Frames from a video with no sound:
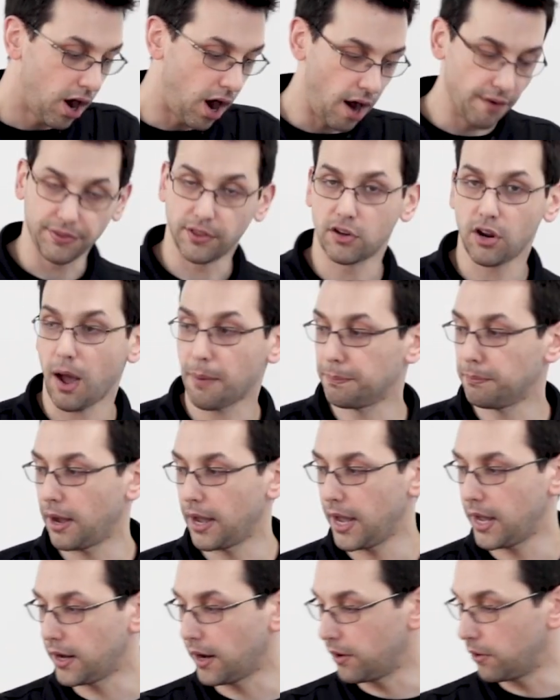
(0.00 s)
Off the top of my
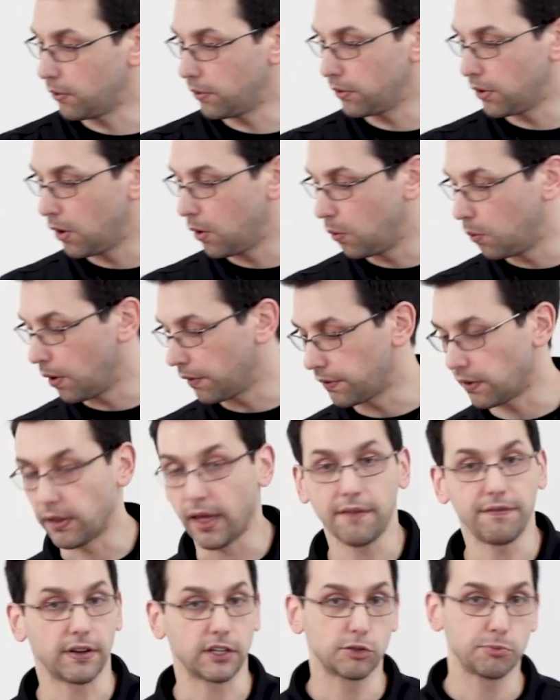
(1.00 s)
head, I don't know what the
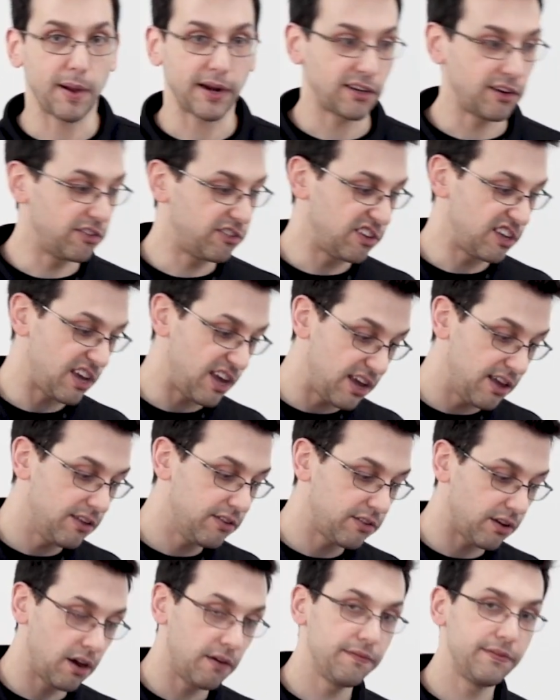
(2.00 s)
life expectancy
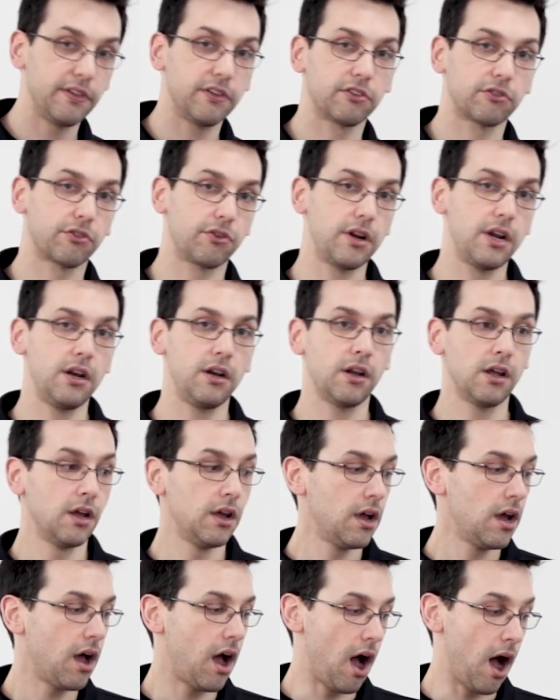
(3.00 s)
is of this screen,
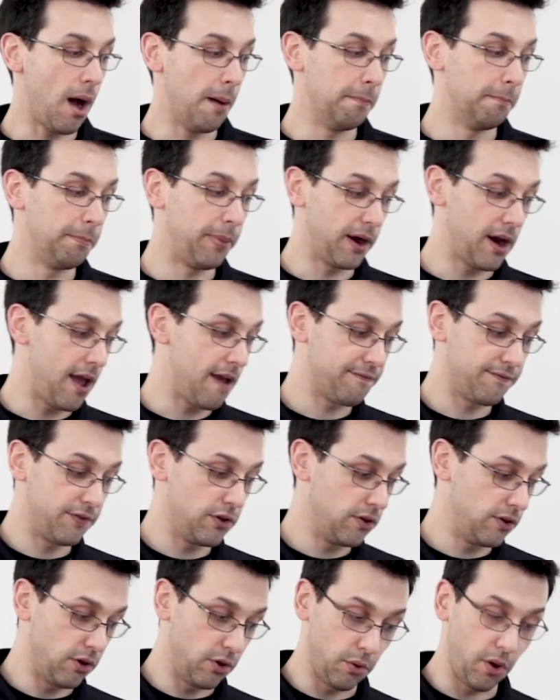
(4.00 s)
but if
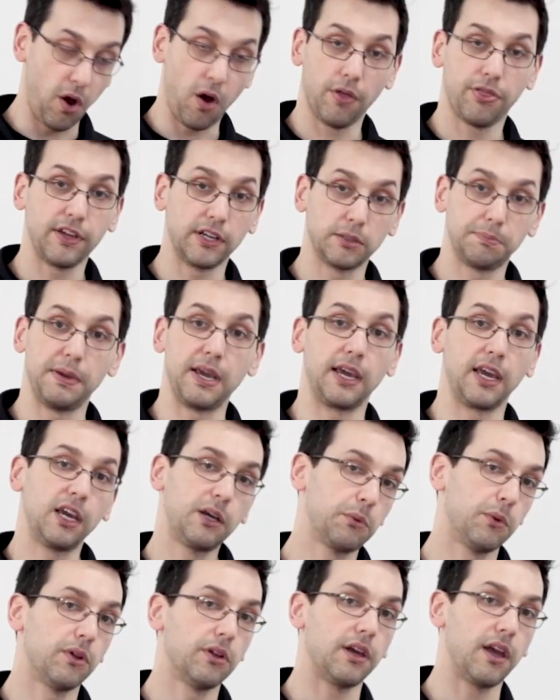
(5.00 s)
all things being
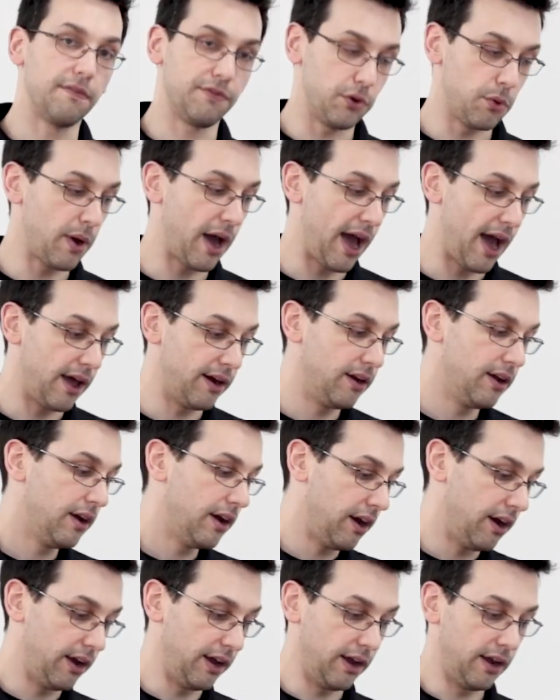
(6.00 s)
equal, if you had
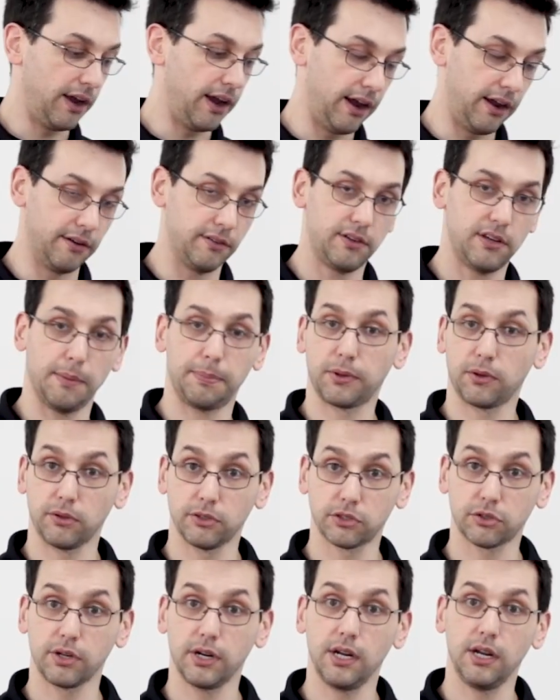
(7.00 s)
a typical
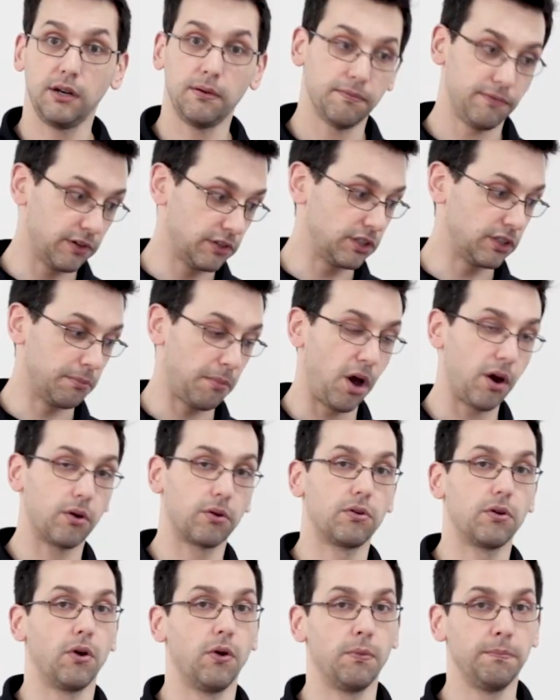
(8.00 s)
screen versus a
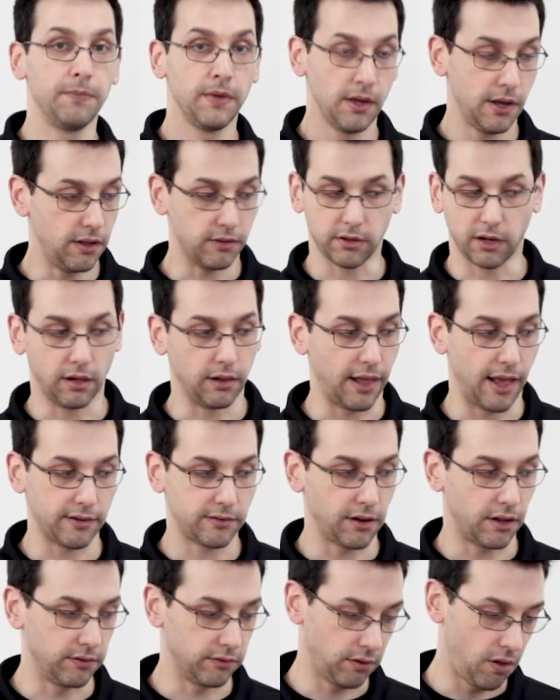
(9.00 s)
monochrome, it's going to
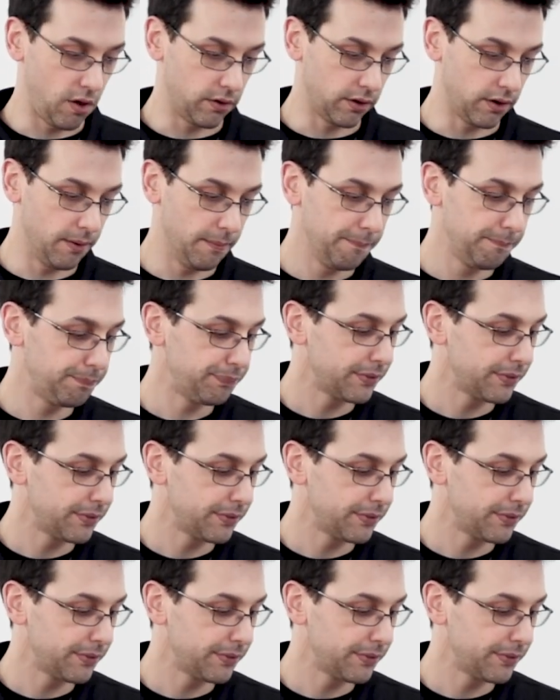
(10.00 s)
last tons longer.